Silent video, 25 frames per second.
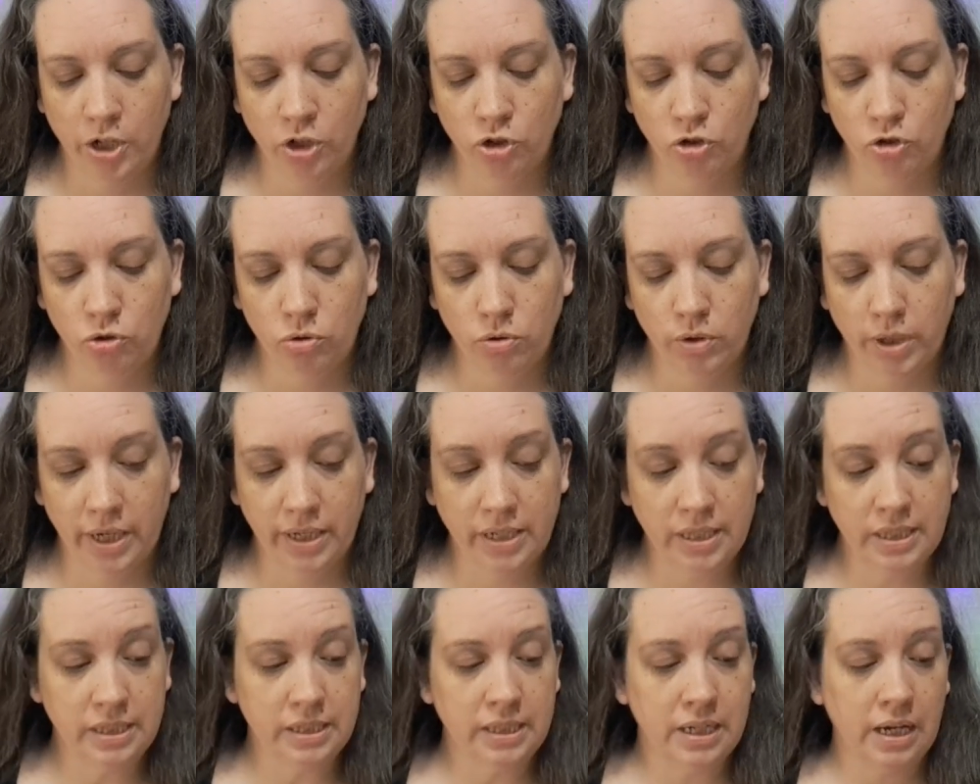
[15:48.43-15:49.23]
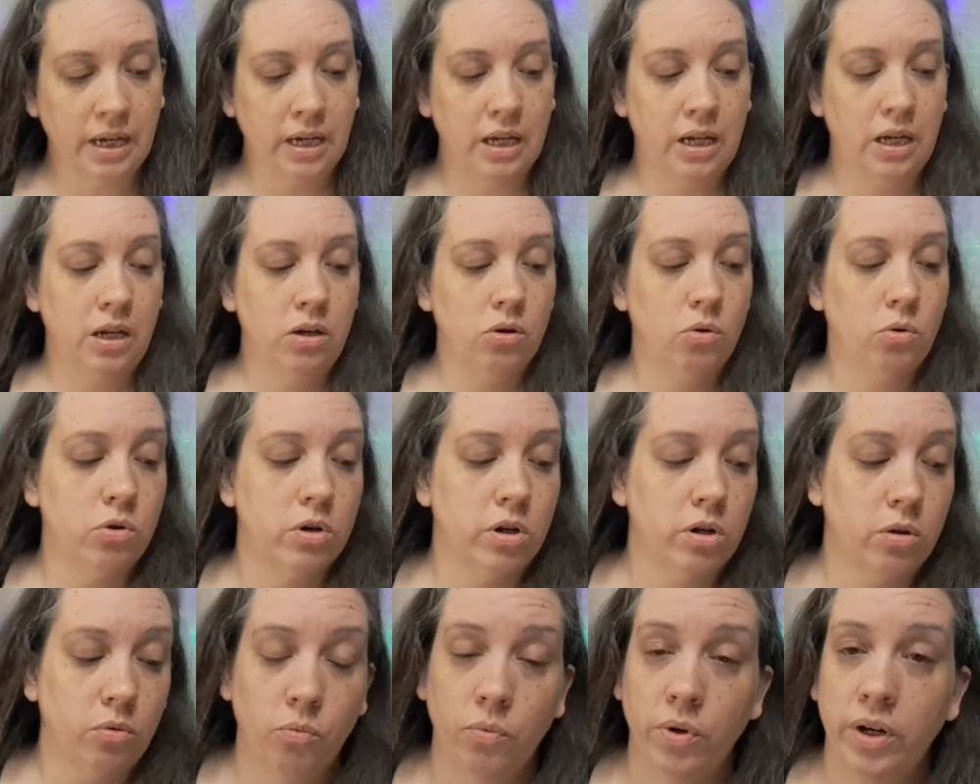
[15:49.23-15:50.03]
July 2nd,
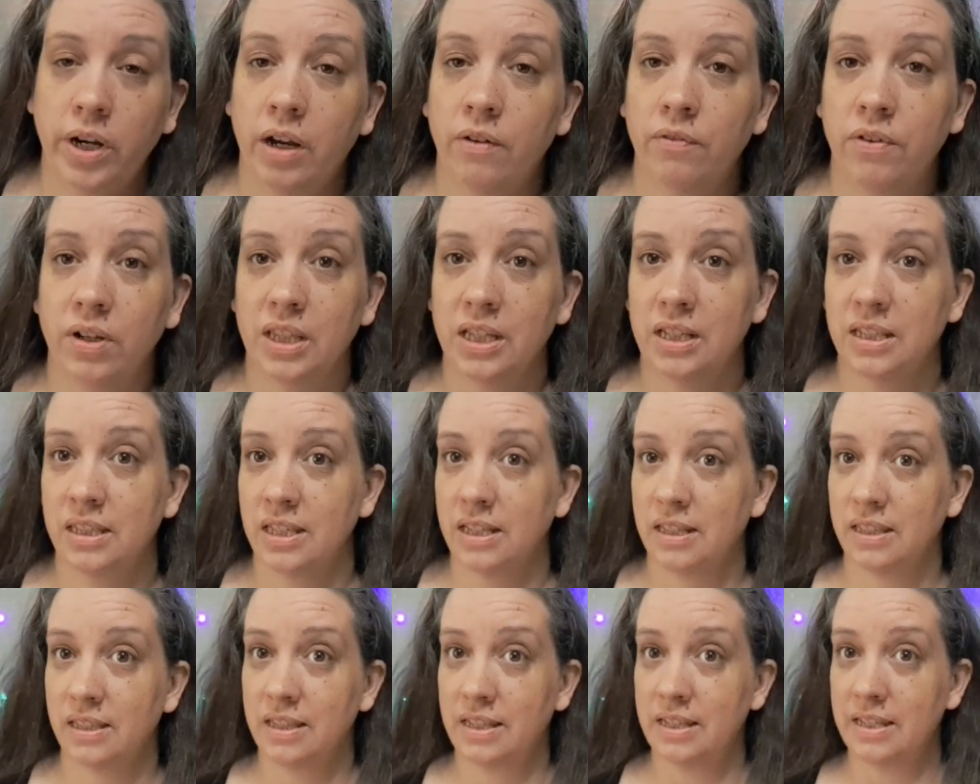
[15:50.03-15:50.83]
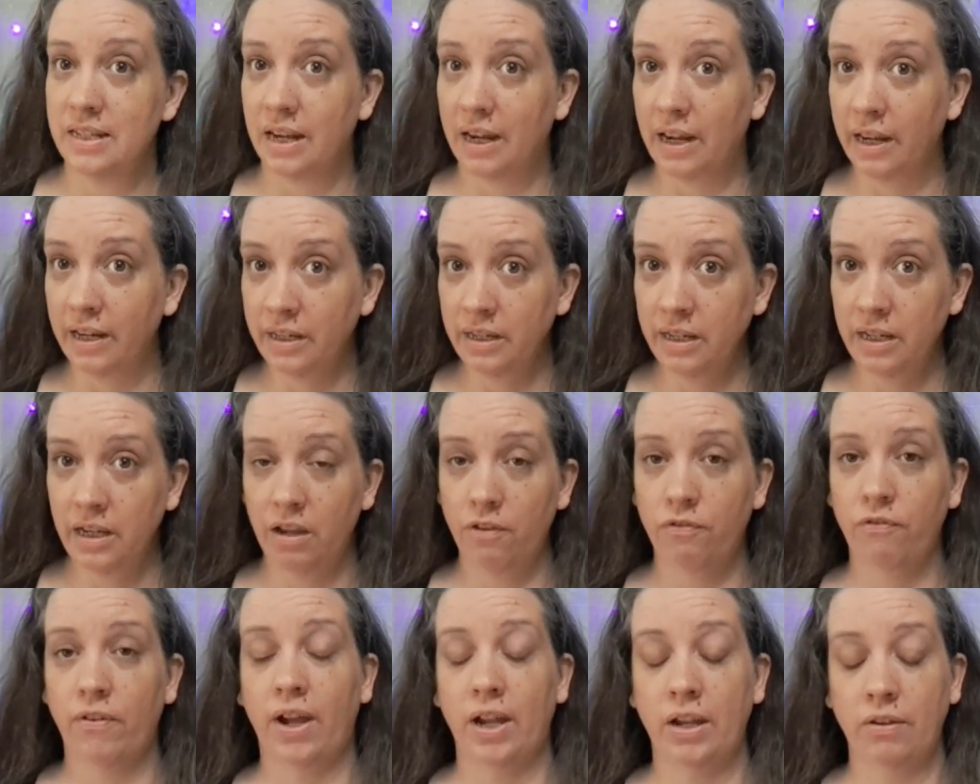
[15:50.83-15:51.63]
or whenever this is done,
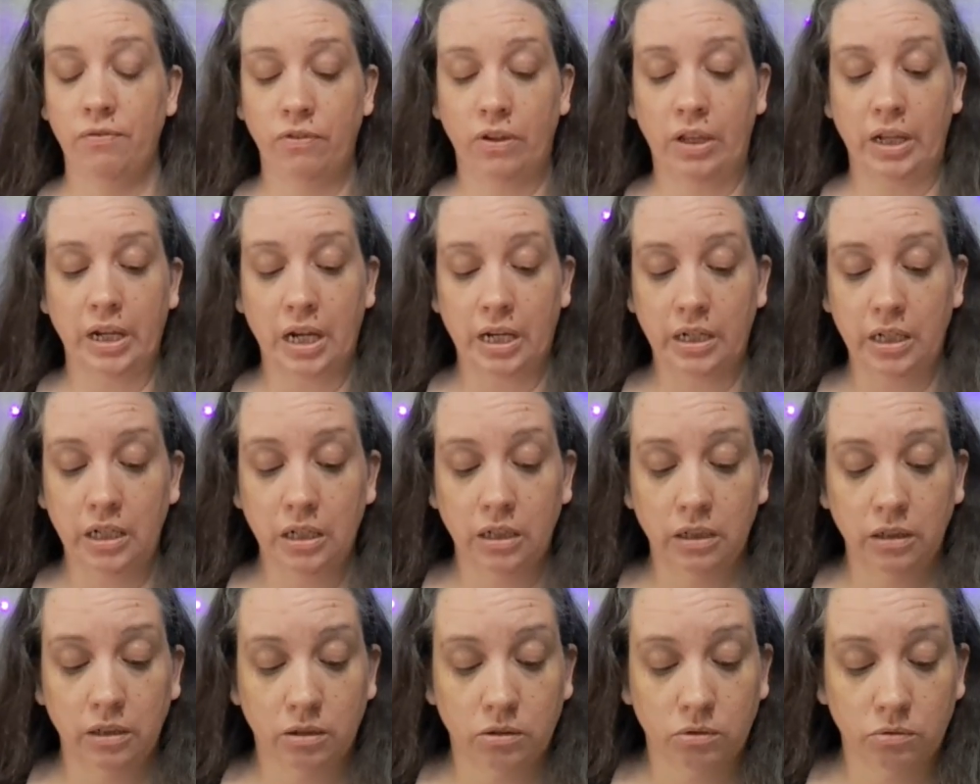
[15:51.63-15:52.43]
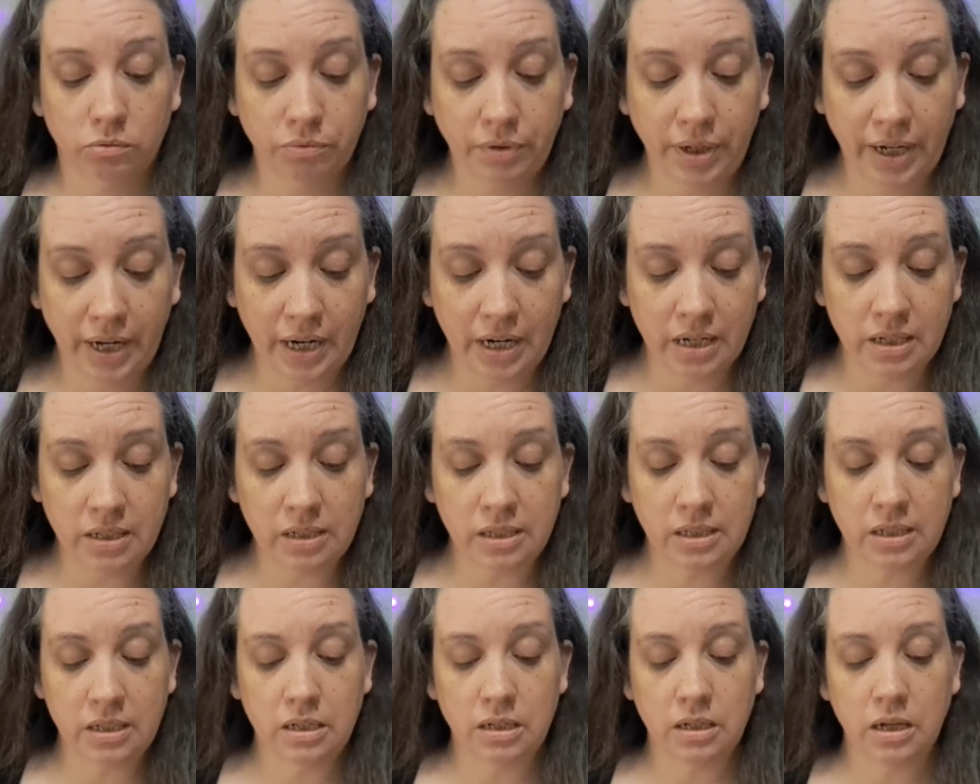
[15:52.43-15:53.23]
if I feel like I need a little
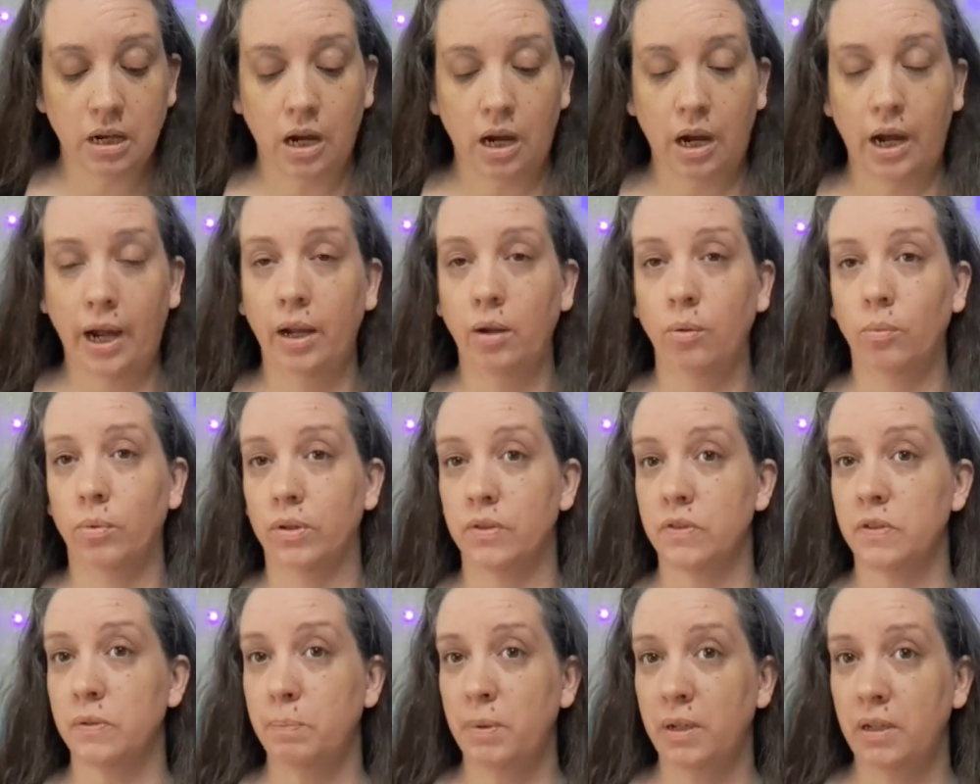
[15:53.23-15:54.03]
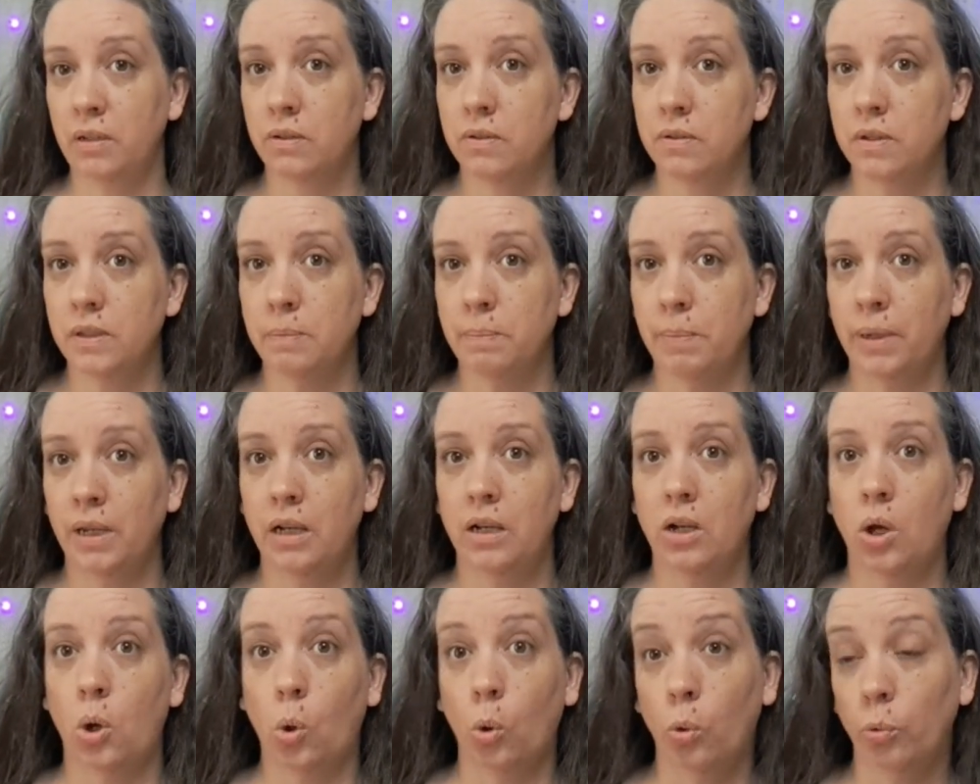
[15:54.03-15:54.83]
rest, I will spindle
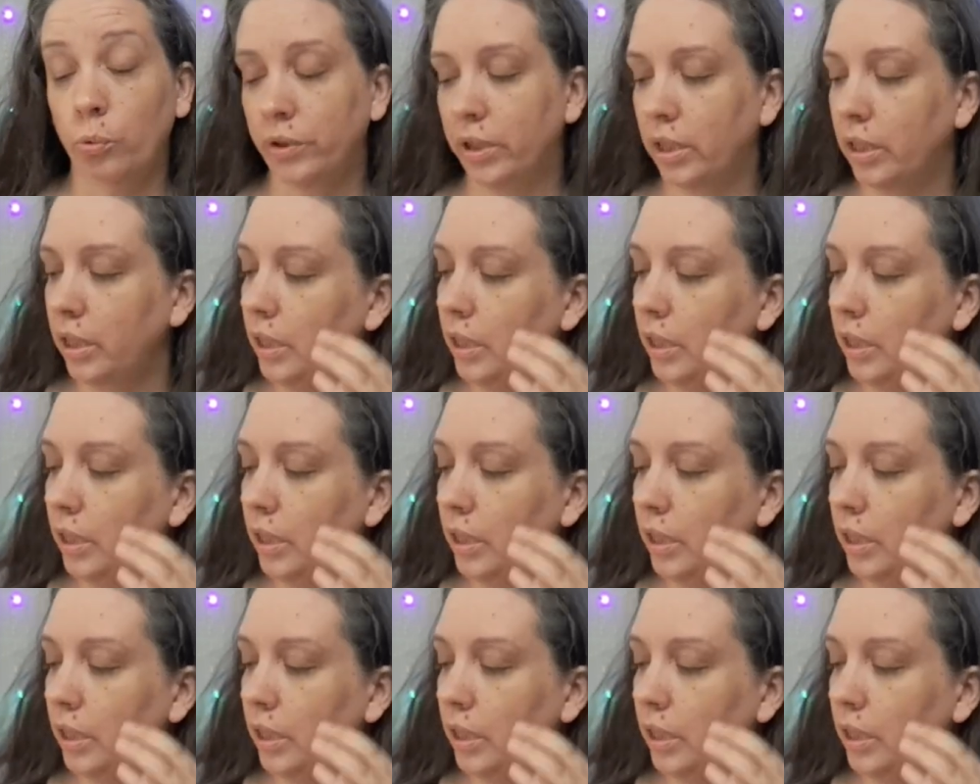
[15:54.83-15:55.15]
spin only.